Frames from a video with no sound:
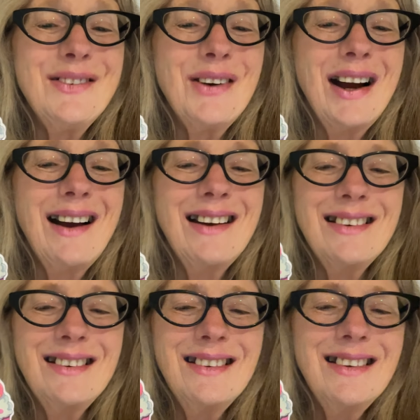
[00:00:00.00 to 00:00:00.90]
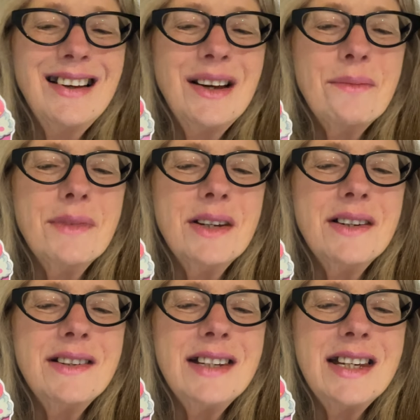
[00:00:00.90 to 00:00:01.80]
one.
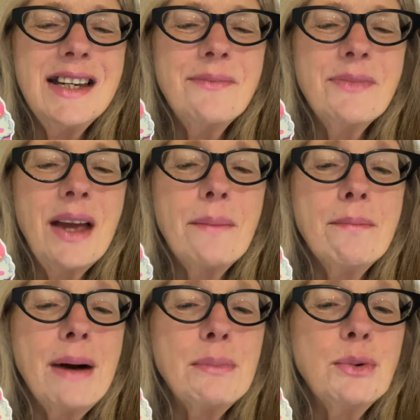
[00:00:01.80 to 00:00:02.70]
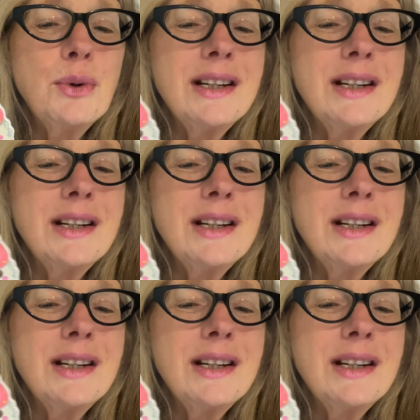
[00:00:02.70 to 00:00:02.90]
Minty and bubble.